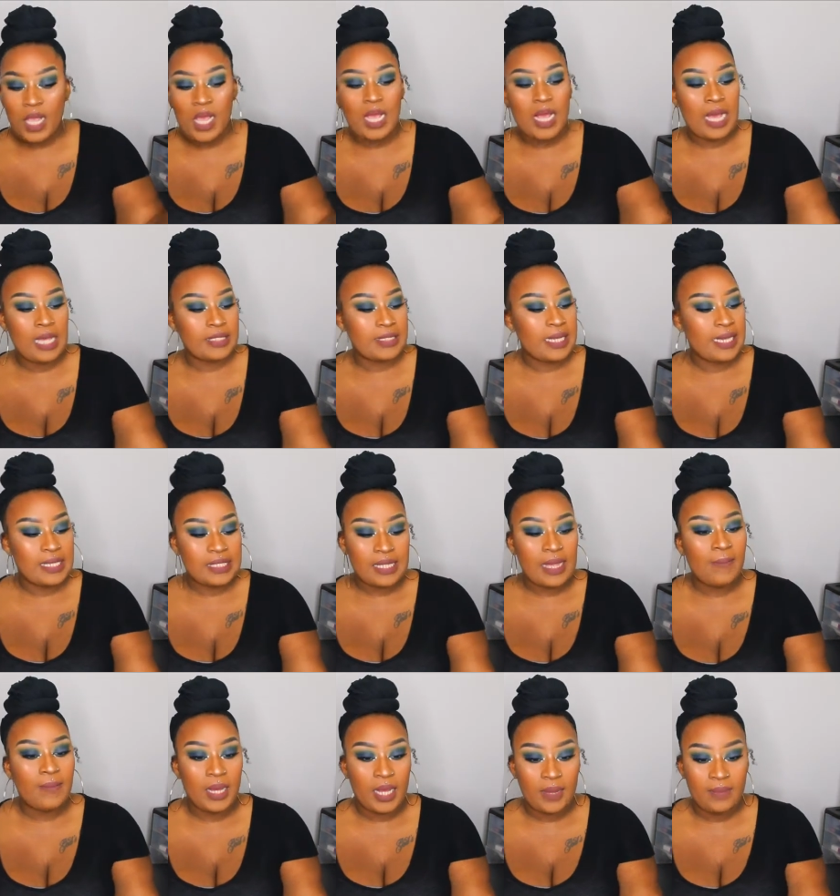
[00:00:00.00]
because it's
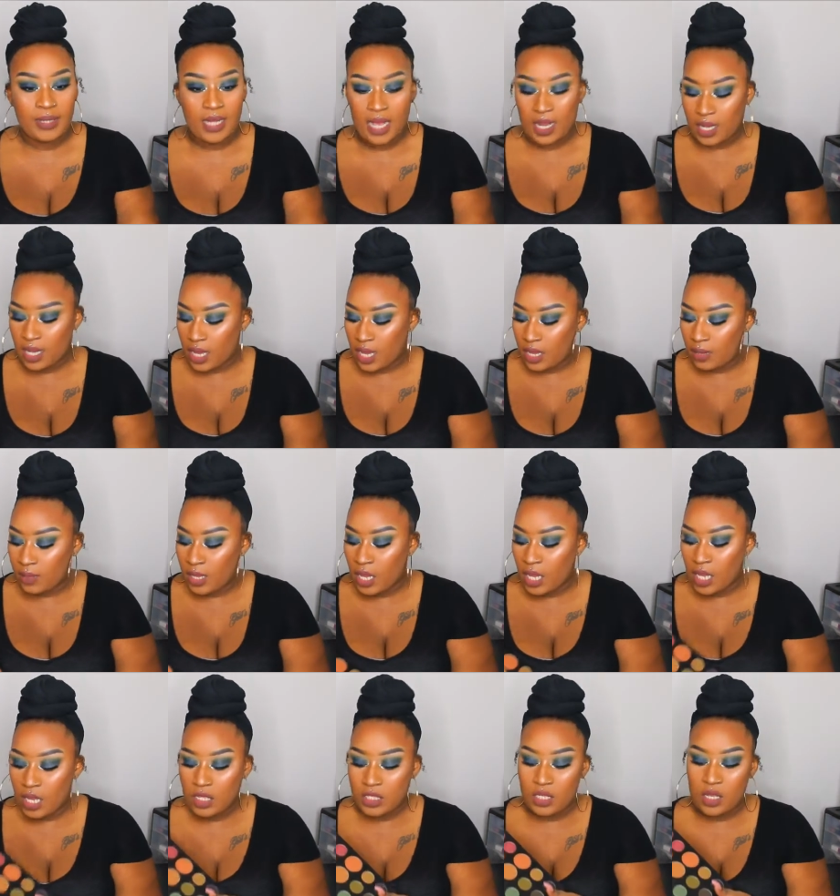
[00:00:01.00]
bomb.com.
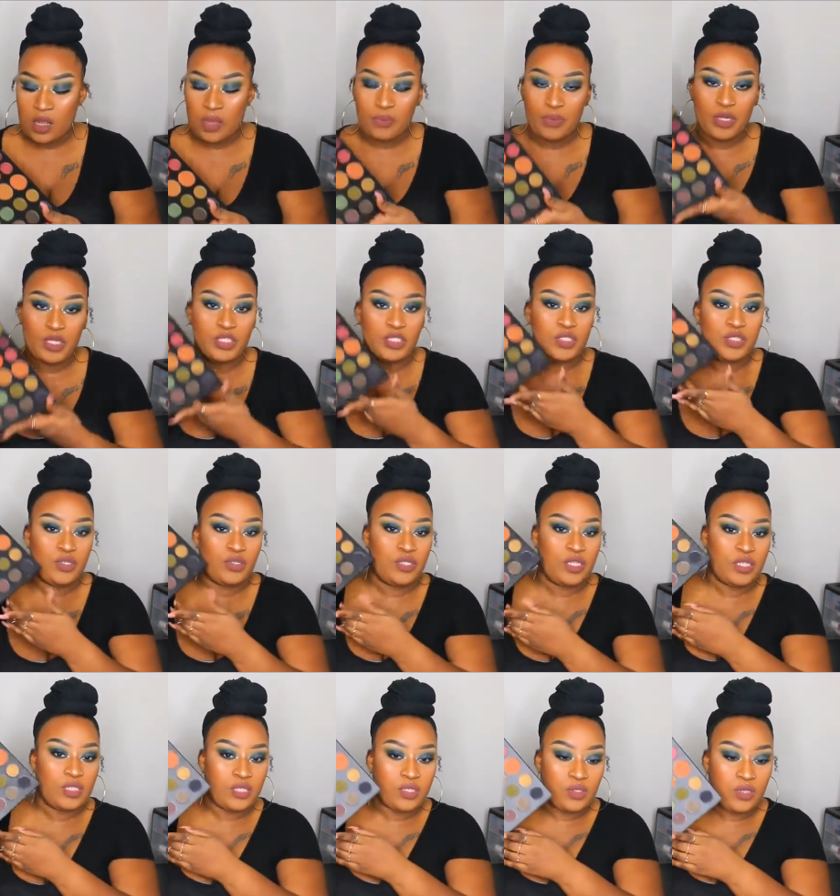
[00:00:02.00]
So I'm pretty sure
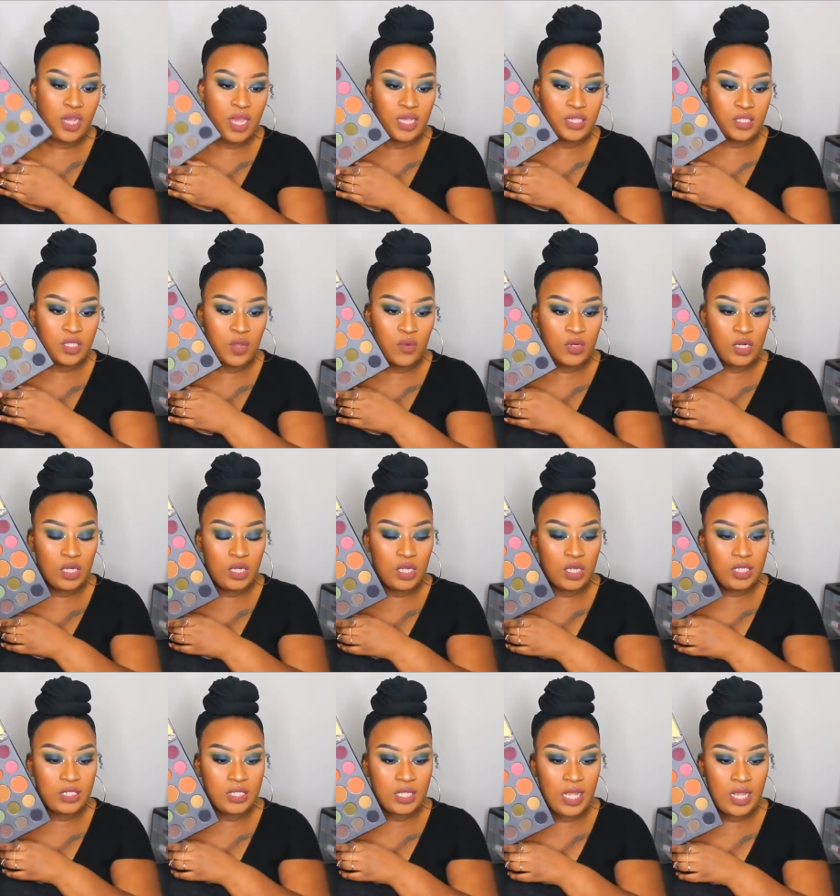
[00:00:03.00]
this, you guys know what it
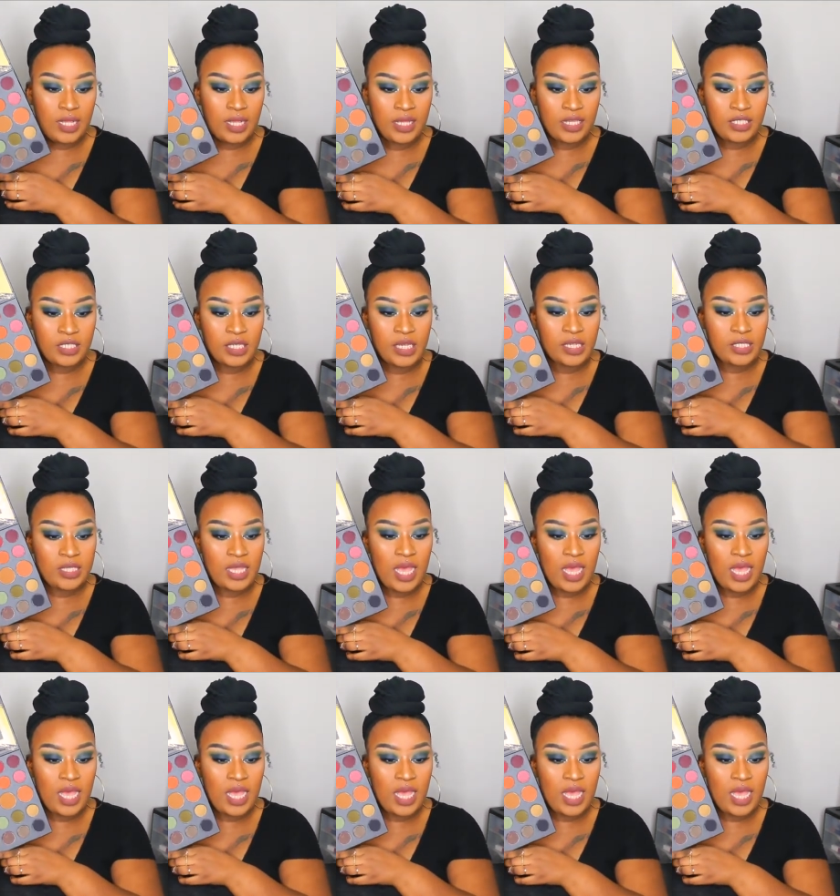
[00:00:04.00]
looks like. It just